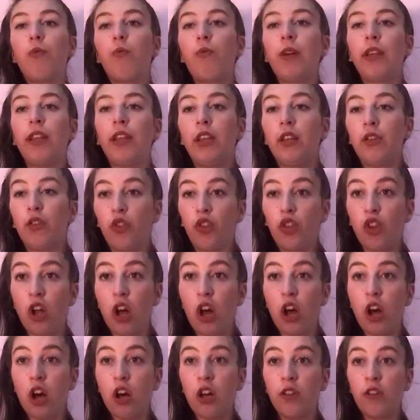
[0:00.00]
when you
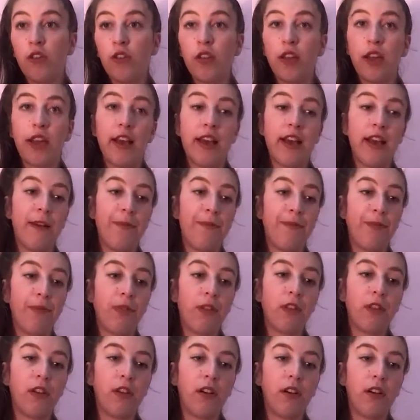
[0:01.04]
start
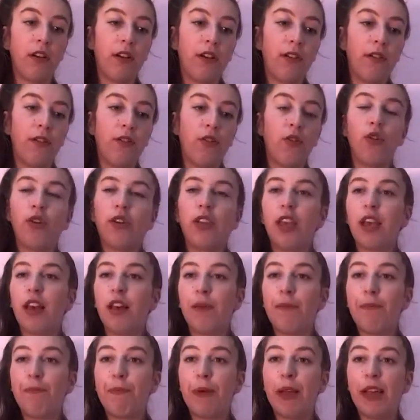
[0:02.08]
all
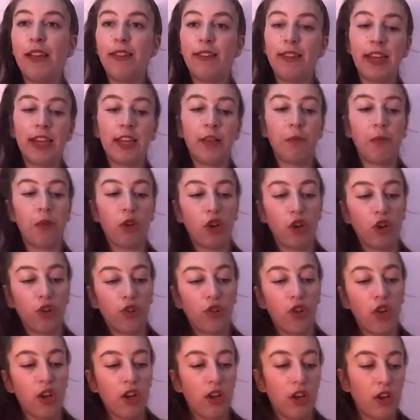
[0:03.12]
your basics,
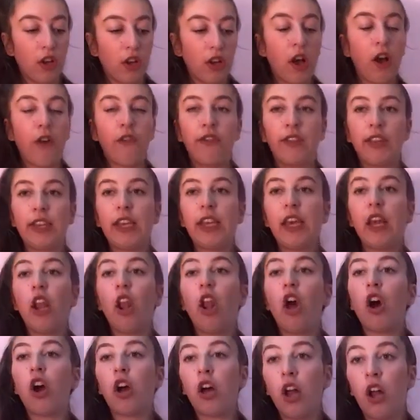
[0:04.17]
because obviously you
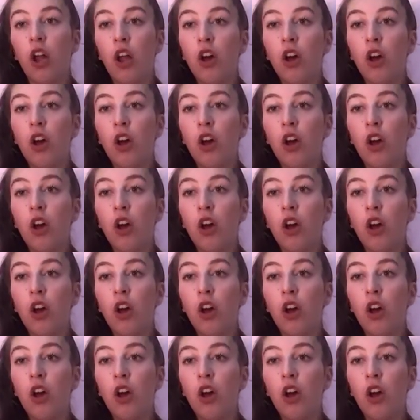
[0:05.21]
log